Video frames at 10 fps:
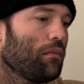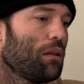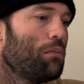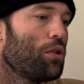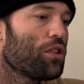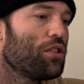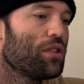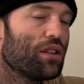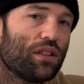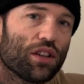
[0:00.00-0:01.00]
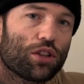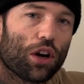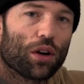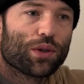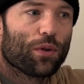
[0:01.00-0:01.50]
motor unit
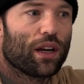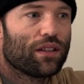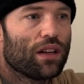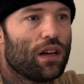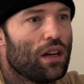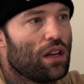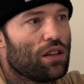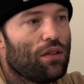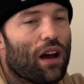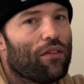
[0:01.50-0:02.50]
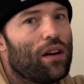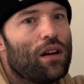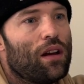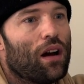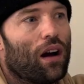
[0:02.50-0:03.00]
discharge rate, you have
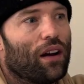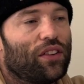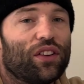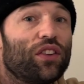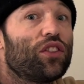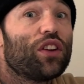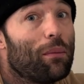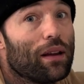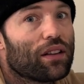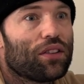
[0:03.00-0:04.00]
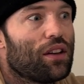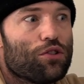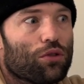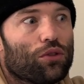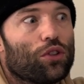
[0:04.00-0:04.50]
uh, systemic
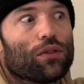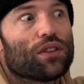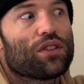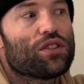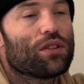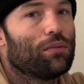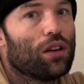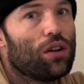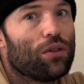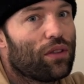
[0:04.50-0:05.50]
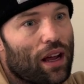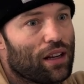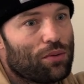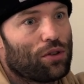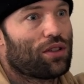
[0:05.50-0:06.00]
central nervous system load. That
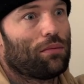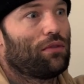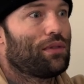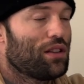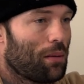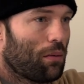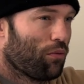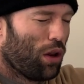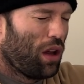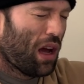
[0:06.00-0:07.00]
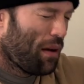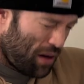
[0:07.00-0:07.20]
is when you're lifting something really heavy,